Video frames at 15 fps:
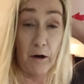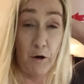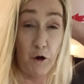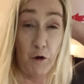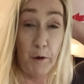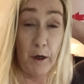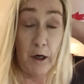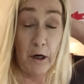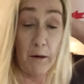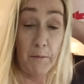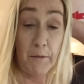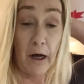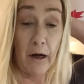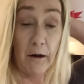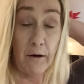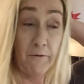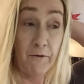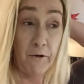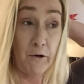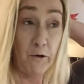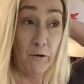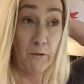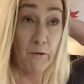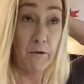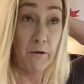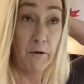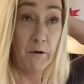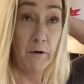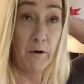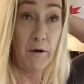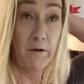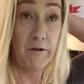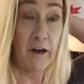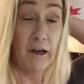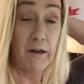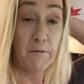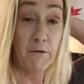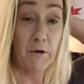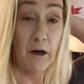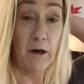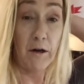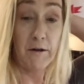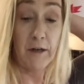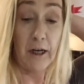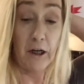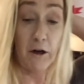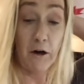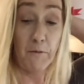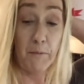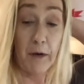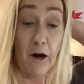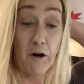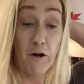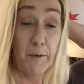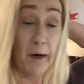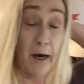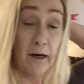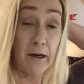You become that if you don't take your power back